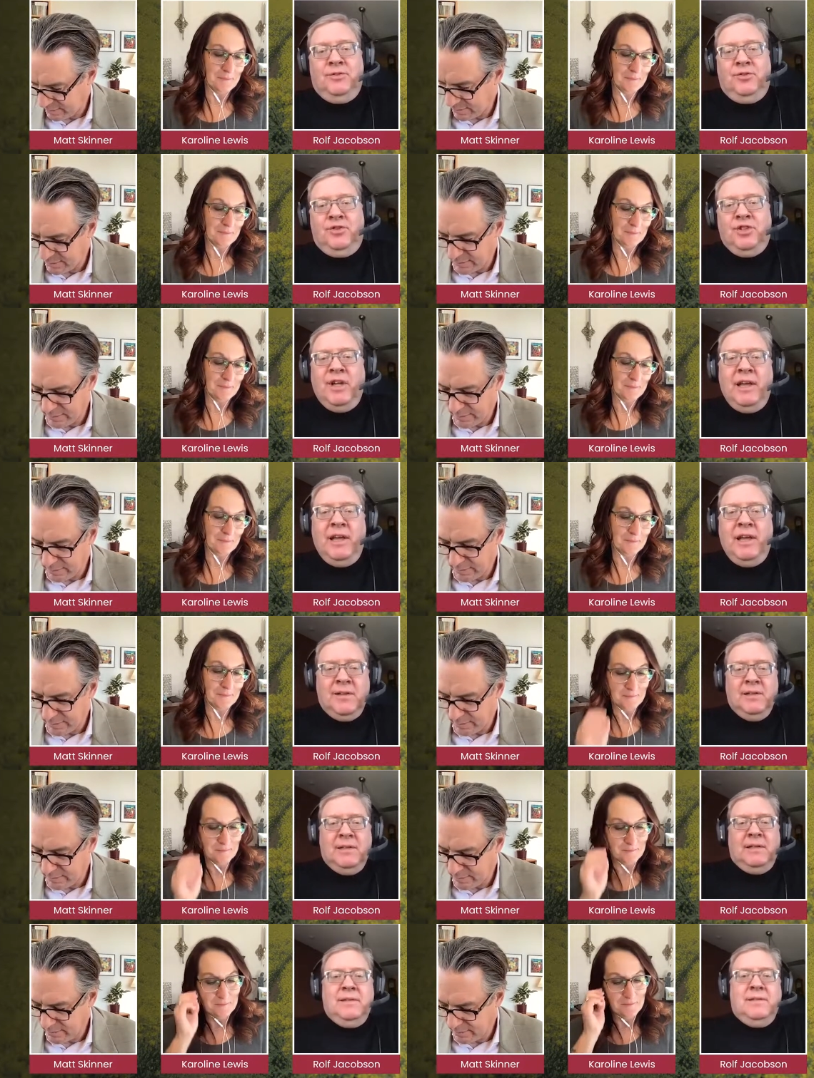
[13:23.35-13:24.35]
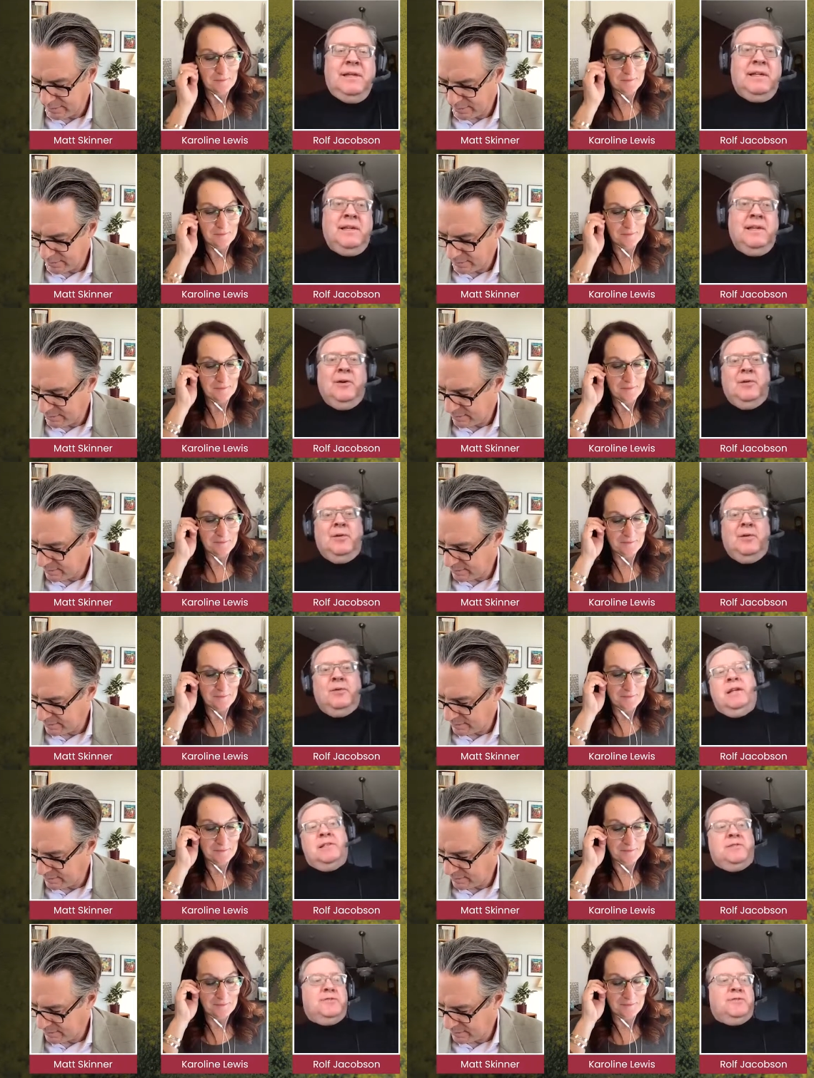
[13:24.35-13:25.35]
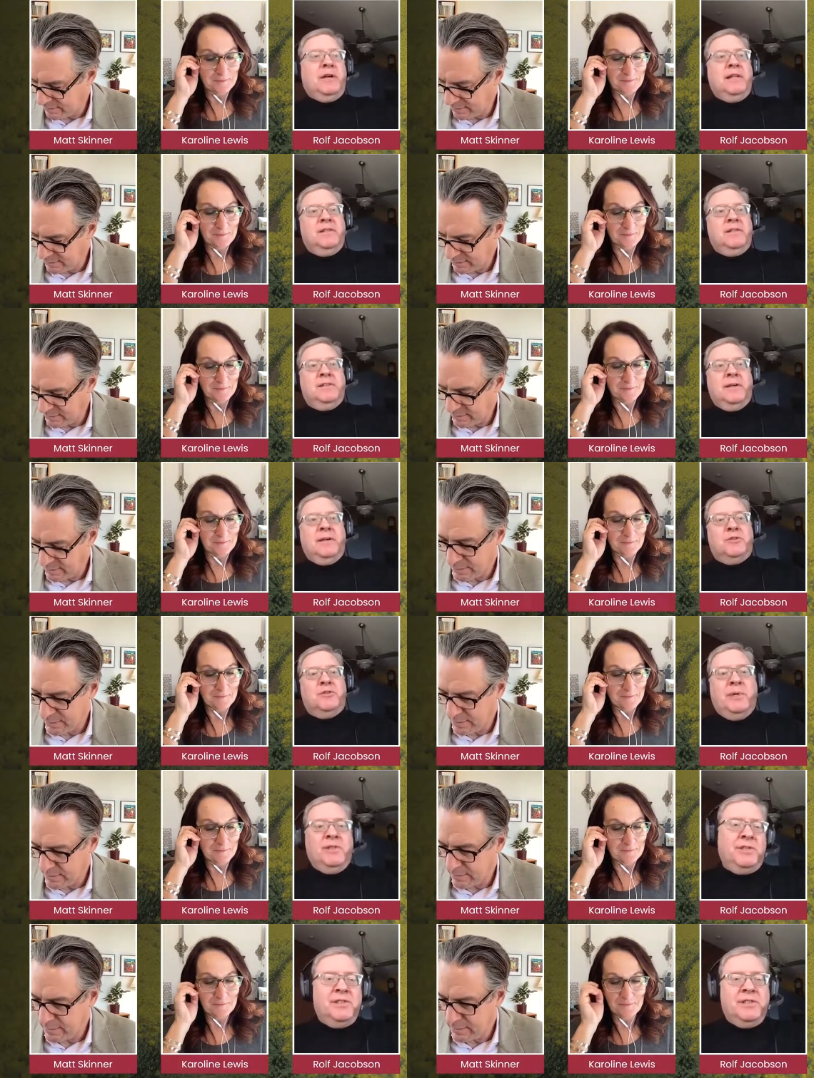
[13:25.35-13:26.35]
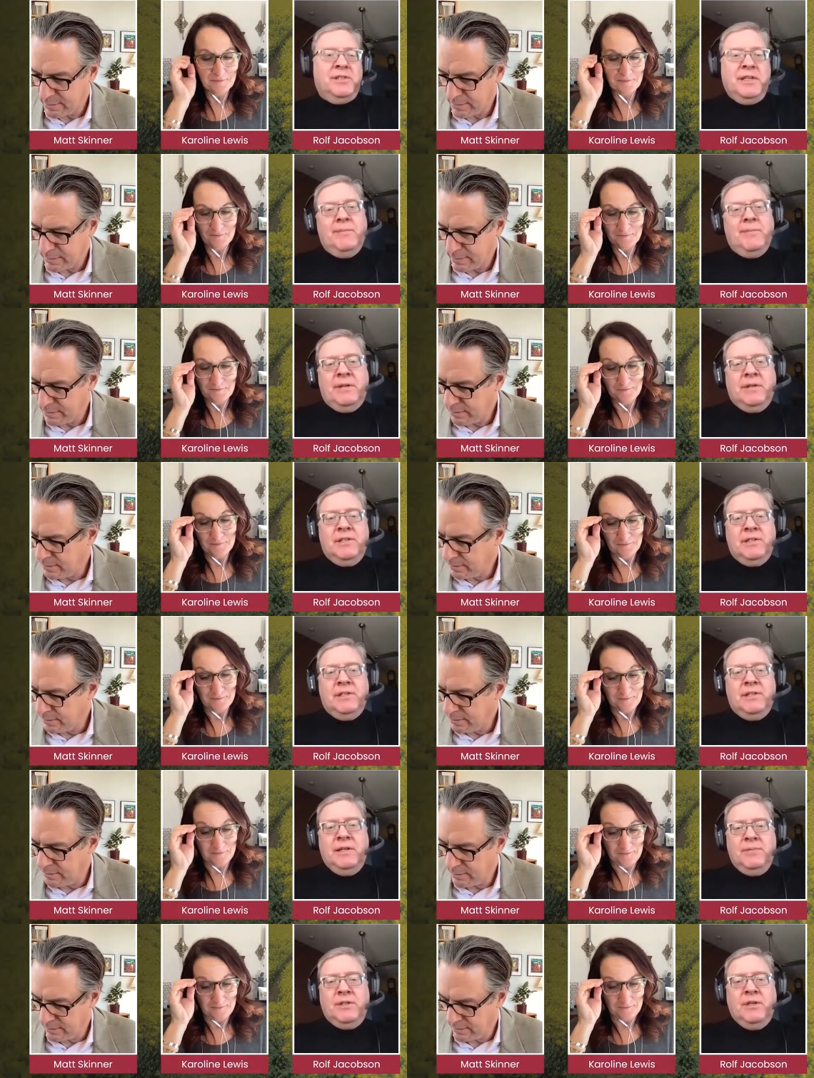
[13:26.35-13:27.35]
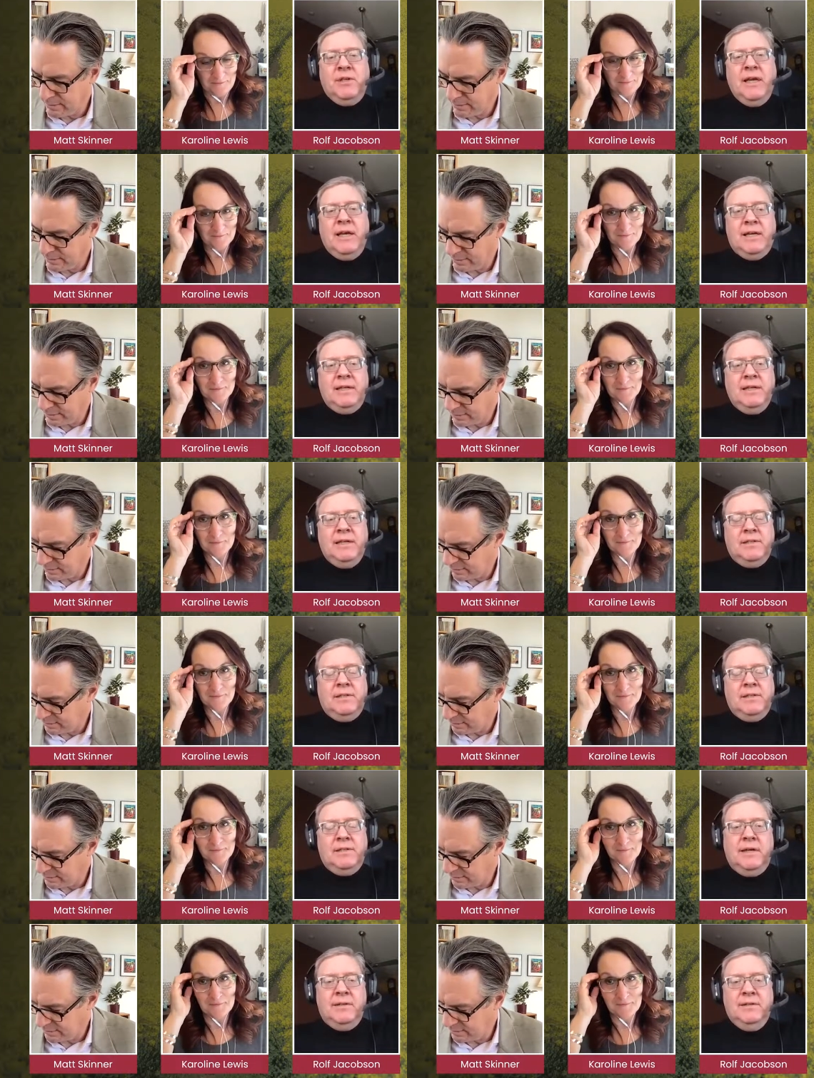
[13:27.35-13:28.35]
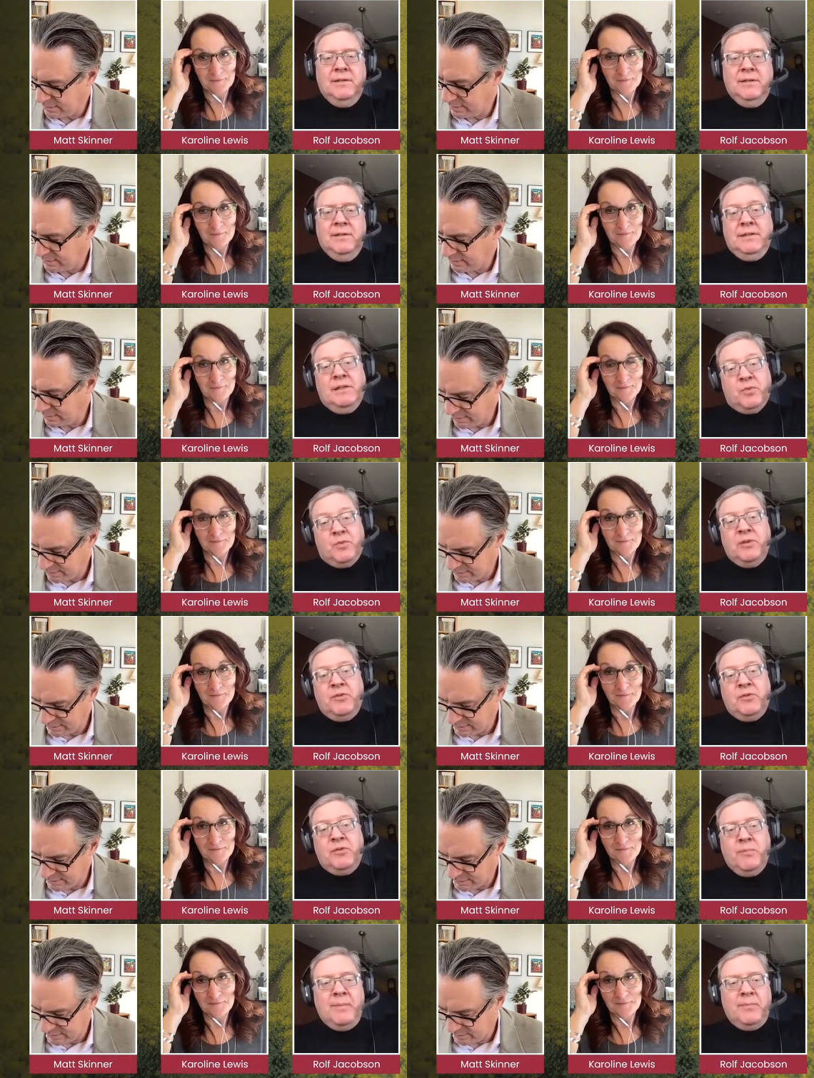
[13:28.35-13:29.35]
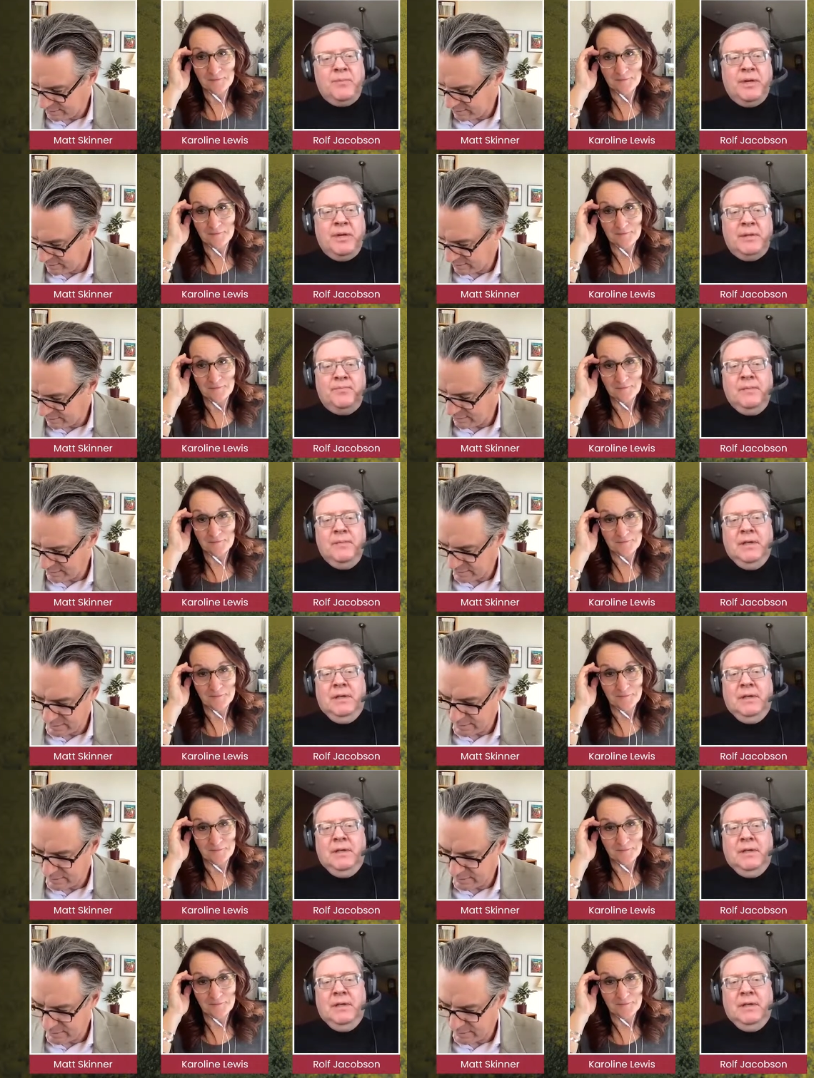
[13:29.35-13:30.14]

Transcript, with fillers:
Speaker 1: jail, and they killed one of his friends that was preaching the same thing as him. So yeah, it's uh that's worth remembering.